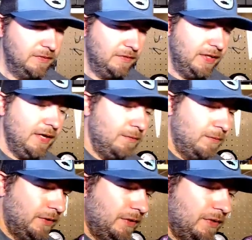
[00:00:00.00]
They got a
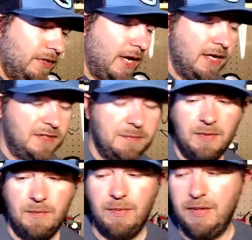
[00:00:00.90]
really good night
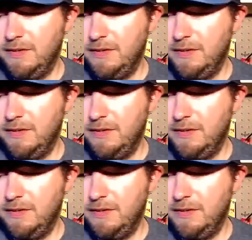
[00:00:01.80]
spinnerbait.